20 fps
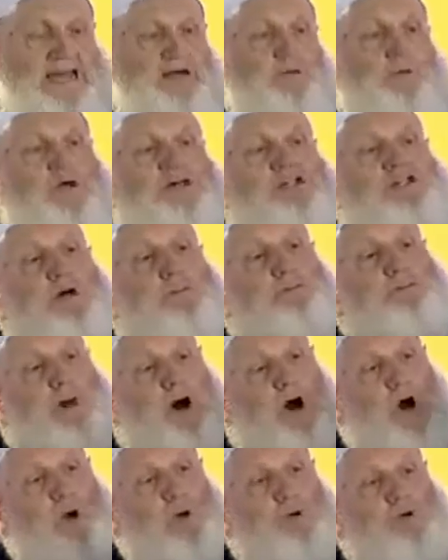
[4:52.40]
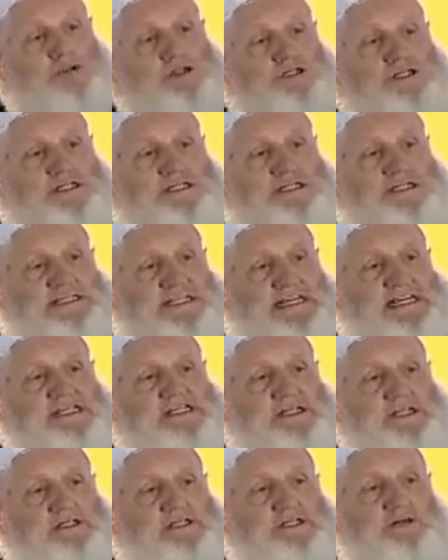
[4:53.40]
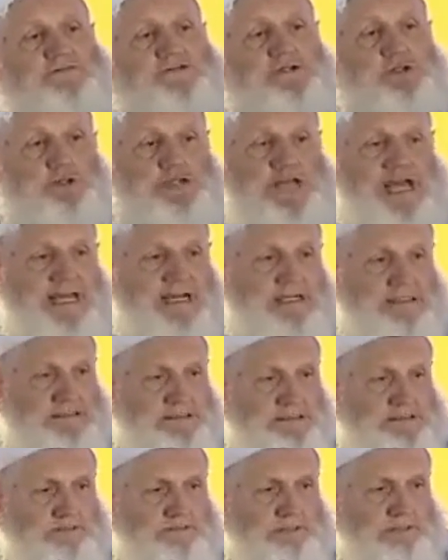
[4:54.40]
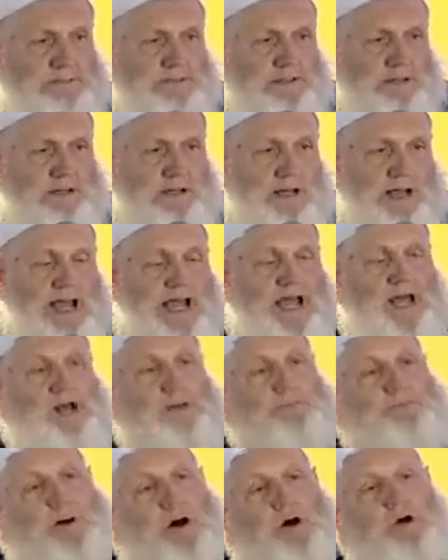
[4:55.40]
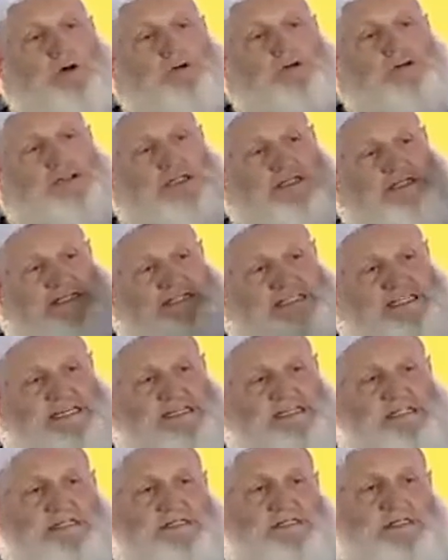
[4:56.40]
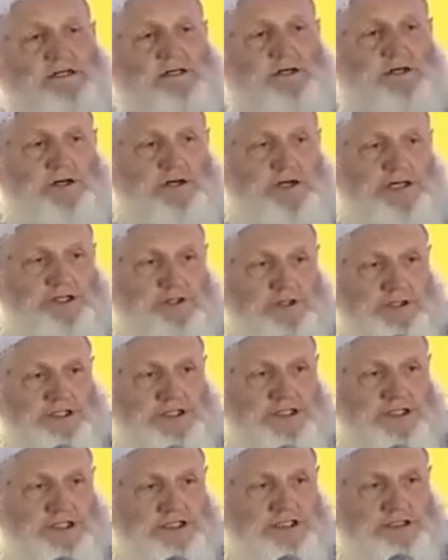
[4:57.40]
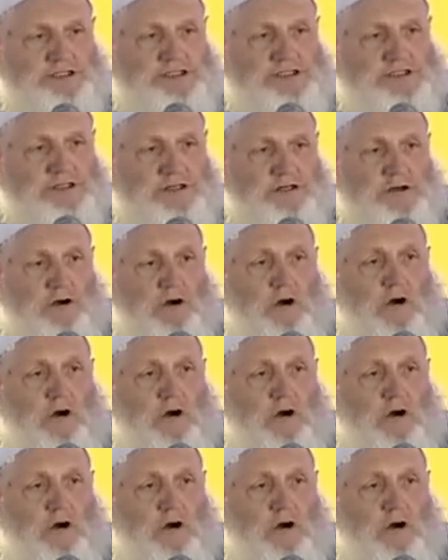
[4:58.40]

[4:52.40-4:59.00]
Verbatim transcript: And it was opposed to the teachings of Judaism and opposed to the teachings of the early Christians.